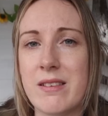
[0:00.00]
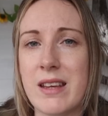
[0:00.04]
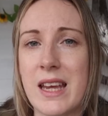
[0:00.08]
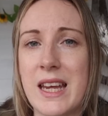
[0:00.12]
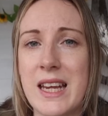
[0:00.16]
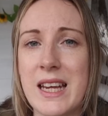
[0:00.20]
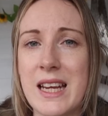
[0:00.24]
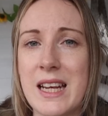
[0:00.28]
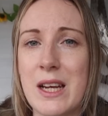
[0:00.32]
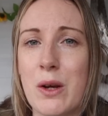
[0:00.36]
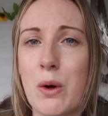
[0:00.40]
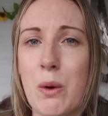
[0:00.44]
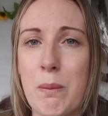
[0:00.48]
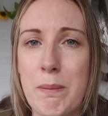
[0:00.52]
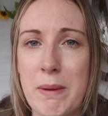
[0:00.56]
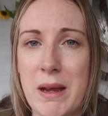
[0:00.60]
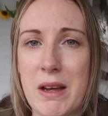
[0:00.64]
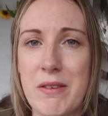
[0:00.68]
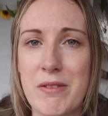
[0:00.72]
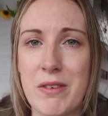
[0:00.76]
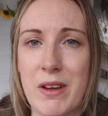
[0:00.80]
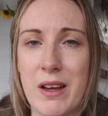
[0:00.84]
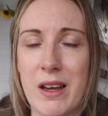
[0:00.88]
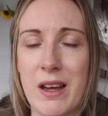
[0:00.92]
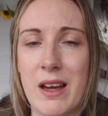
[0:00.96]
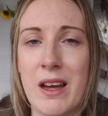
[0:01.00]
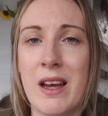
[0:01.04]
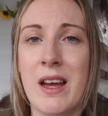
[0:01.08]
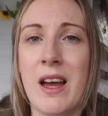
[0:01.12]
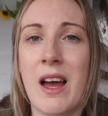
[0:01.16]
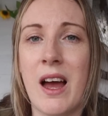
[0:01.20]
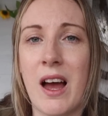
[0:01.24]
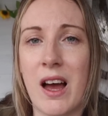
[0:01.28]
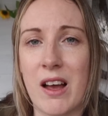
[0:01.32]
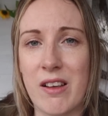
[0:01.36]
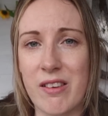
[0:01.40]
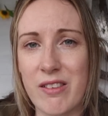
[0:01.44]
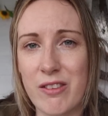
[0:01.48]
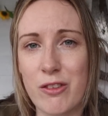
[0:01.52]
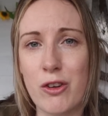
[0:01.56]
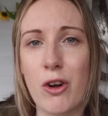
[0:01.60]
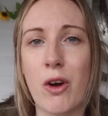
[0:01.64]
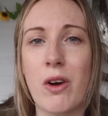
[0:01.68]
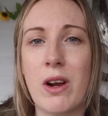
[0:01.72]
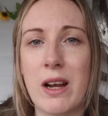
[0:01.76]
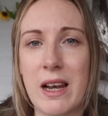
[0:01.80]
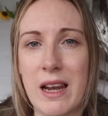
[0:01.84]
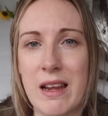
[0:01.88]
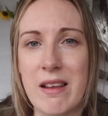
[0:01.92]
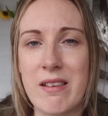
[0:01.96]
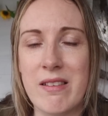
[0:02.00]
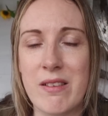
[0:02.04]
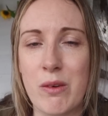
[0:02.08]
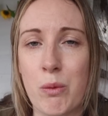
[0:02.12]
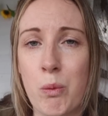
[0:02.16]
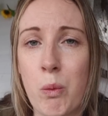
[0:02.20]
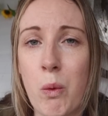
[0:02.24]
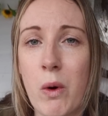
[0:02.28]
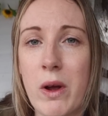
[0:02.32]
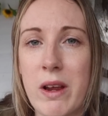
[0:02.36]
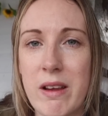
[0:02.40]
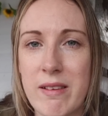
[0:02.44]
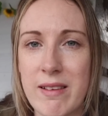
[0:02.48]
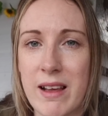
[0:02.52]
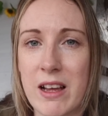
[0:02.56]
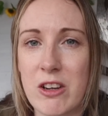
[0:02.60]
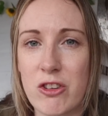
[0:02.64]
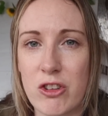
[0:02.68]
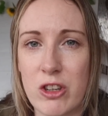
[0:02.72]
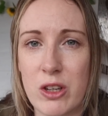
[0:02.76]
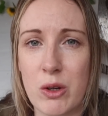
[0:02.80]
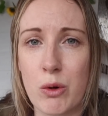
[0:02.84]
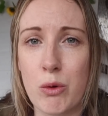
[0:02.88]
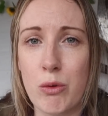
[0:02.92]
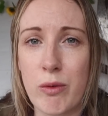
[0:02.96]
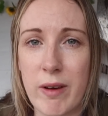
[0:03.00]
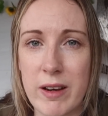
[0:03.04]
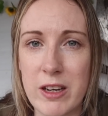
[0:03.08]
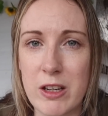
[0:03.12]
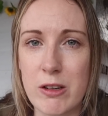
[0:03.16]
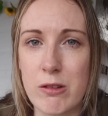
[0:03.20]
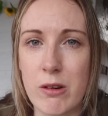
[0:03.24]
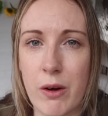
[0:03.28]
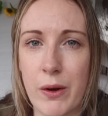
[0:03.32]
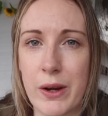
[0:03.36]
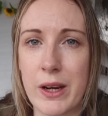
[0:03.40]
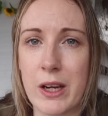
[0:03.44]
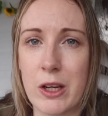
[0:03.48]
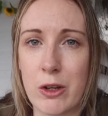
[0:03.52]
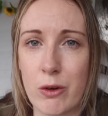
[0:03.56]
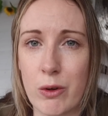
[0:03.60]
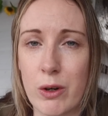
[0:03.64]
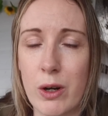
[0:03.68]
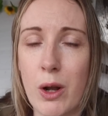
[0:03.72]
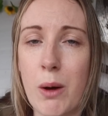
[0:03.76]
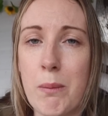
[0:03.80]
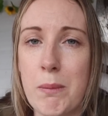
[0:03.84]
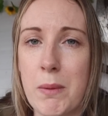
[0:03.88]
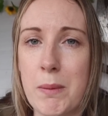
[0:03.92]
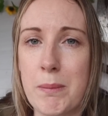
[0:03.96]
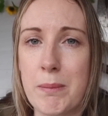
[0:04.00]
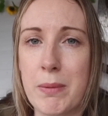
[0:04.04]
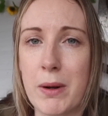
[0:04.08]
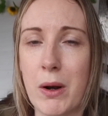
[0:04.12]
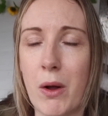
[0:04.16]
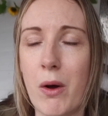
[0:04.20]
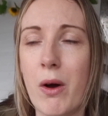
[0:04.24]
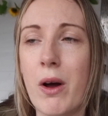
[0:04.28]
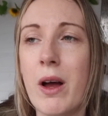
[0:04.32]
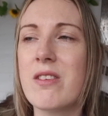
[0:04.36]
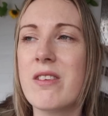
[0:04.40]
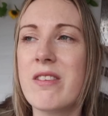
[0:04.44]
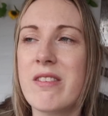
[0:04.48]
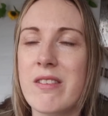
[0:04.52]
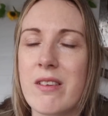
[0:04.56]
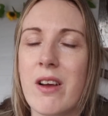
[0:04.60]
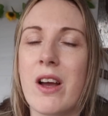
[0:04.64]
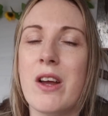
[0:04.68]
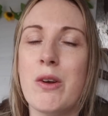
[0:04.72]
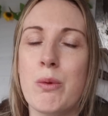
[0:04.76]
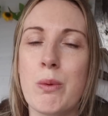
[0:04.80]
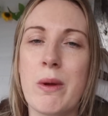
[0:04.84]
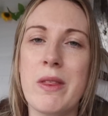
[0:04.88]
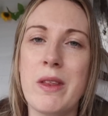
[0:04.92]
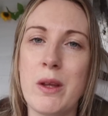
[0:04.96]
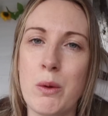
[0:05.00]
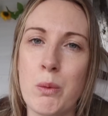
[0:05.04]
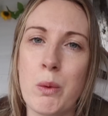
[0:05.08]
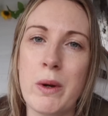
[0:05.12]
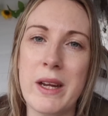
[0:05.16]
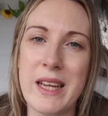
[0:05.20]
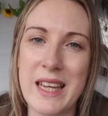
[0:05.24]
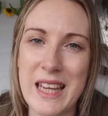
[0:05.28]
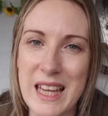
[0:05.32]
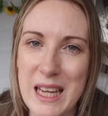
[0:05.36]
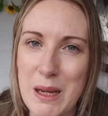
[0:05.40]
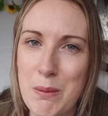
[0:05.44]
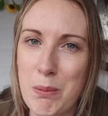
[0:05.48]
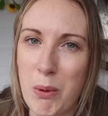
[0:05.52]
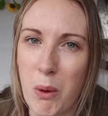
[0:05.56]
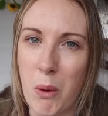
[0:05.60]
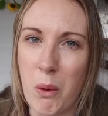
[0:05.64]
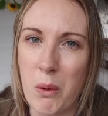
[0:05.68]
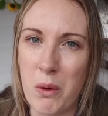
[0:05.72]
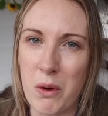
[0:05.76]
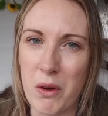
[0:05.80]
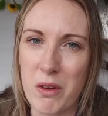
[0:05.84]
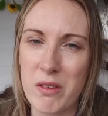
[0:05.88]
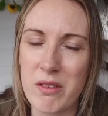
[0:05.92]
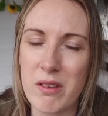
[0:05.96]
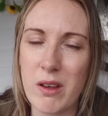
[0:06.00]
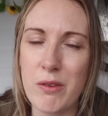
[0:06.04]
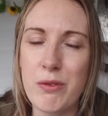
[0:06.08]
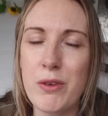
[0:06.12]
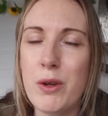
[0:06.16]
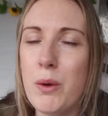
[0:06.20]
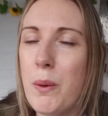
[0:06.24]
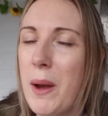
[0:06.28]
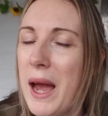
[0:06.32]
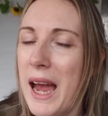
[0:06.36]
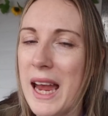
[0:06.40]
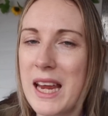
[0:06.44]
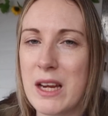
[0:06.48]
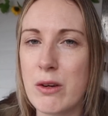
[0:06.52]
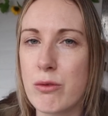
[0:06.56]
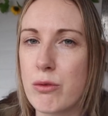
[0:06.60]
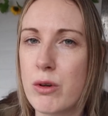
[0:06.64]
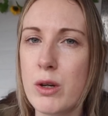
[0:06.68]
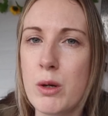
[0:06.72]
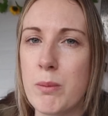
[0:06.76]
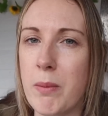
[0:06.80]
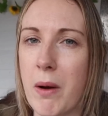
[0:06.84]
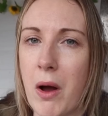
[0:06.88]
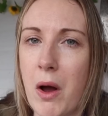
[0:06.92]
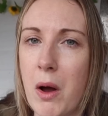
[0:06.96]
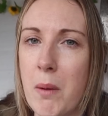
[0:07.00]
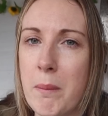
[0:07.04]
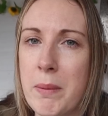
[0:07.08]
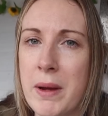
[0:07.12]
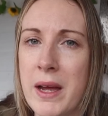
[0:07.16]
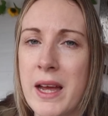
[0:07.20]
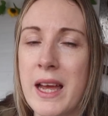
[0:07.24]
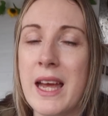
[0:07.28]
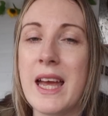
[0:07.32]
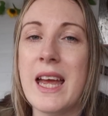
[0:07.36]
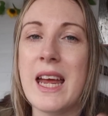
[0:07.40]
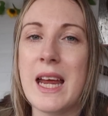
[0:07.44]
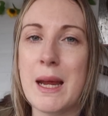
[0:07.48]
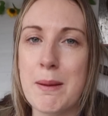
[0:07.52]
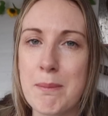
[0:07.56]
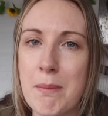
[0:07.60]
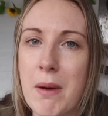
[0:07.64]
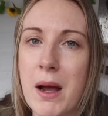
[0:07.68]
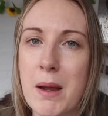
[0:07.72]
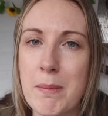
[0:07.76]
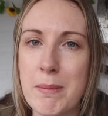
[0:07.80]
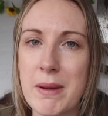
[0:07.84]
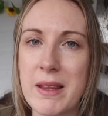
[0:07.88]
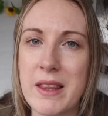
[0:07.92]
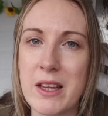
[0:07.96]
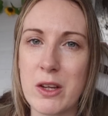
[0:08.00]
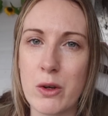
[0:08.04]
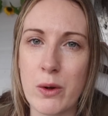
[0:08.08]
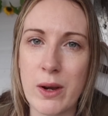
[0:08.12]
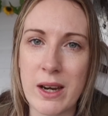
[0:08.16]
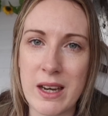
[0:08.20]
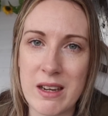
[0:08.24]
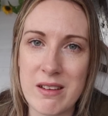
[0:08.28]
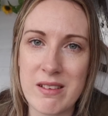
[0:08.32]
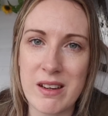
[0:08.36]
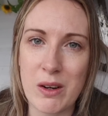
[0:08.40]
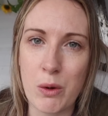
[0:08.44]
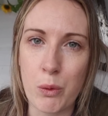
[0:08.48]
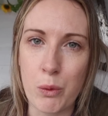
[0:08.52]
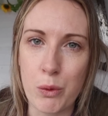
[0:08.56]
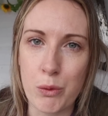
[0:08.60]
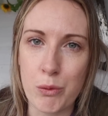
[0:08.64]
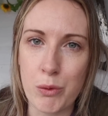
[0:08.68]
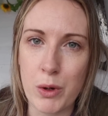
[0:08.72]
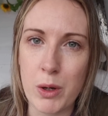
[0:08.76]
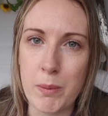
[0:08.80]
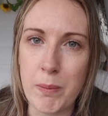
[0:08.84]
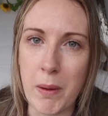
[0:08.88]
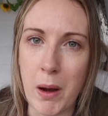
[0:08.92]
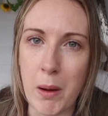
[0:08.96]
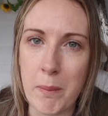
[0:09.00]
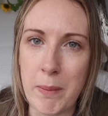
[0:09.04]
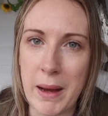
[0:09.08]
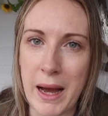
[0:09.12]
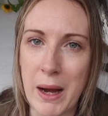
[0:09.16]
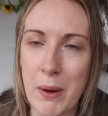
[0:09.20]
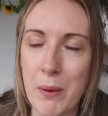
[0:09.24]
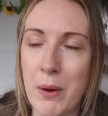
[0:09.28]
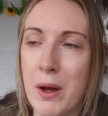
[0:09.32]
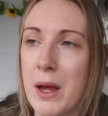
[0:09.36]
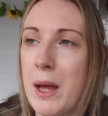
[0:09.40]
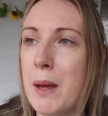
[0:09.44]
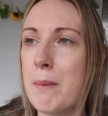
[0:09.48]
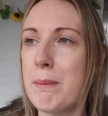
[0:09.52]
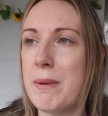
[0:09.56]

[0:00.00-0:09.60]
take a little bit of a, a stock list of what is actually already growing at your allotment plot. Decide whether you want to keep it or not. So if you hate rhubarb, it might be that you're going to dig all the rhubarb out.